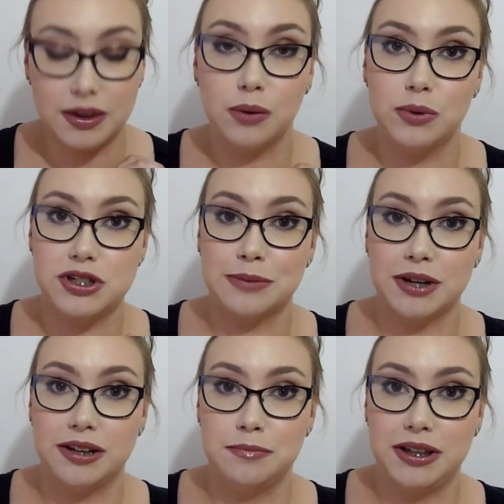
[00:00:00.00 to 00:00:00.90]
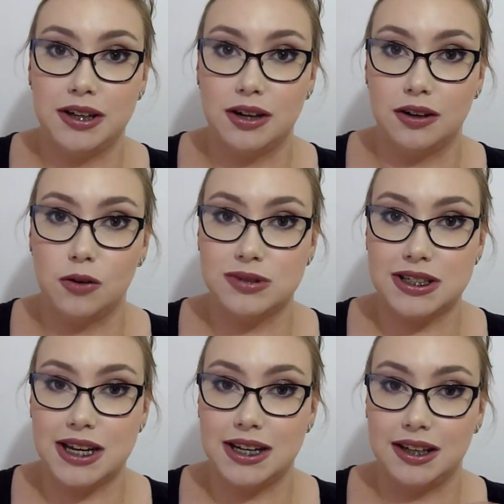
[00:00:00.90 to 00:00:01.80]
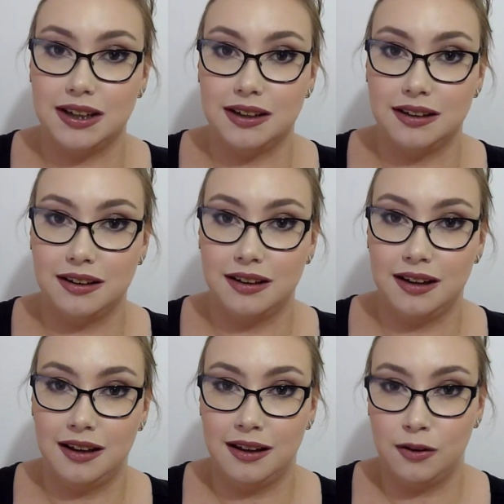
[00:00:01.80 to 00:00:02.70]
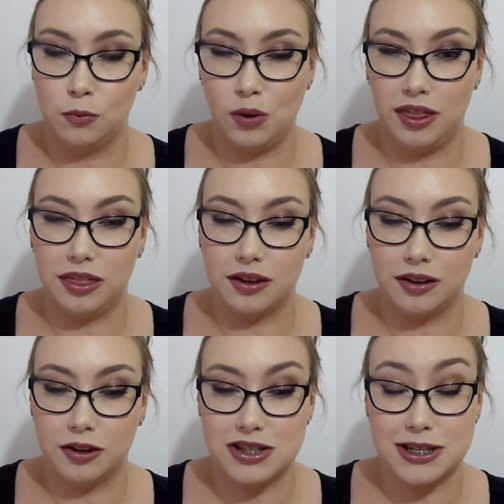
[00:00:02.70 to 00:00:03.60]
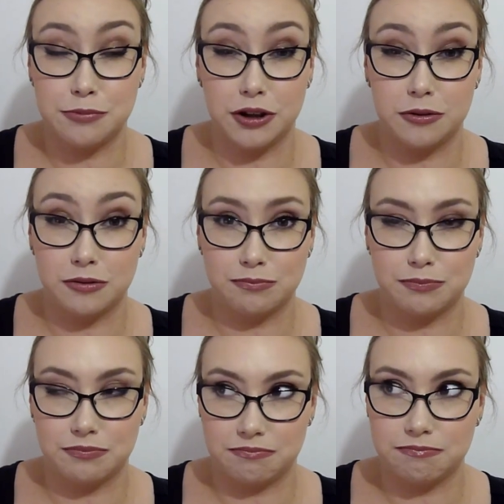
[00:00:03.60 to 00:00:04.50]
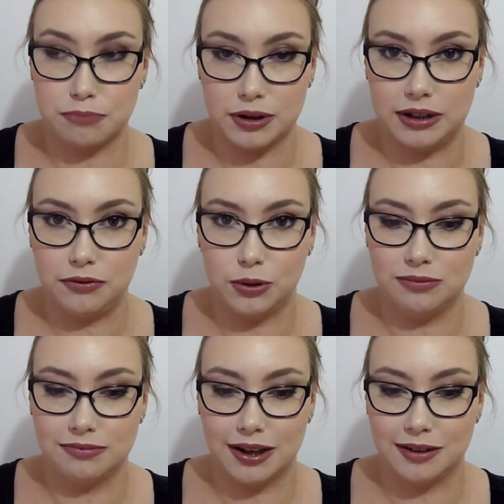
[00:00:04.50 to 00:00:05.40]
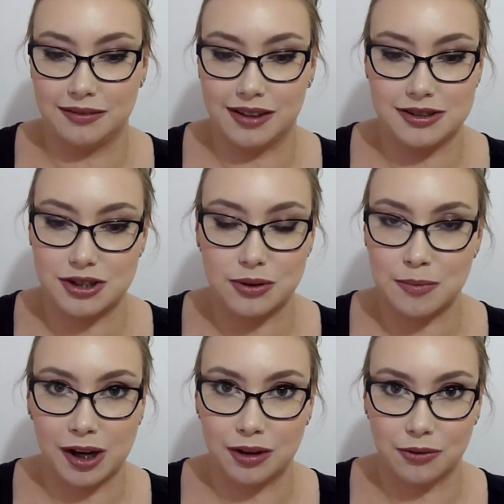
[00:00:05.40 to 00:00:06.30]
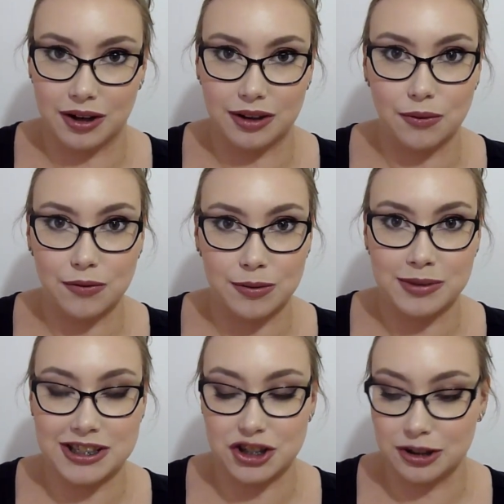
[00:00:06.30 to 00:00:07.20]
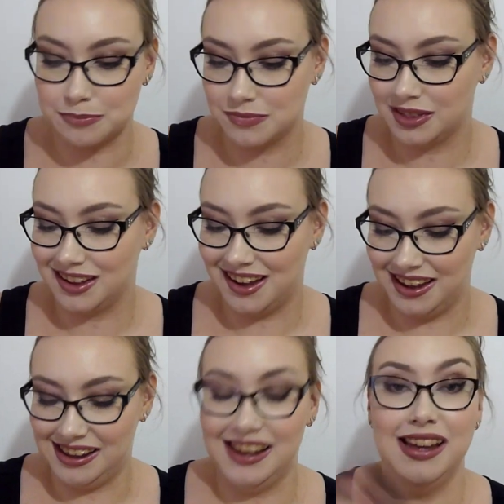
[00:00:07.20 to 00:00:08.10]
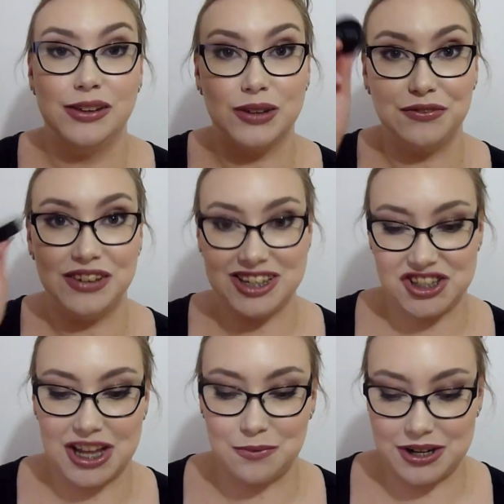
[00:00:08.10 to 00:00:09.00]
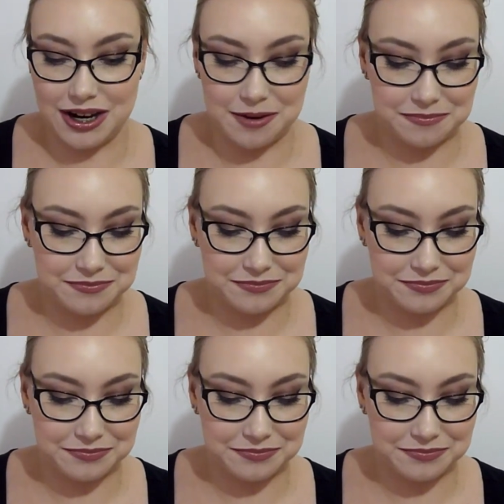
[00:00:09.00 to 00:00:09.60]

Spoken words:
which I'm going to be alternating with because they're both pretty full and there's no way I'm getting through either of them this year. So I finished that one up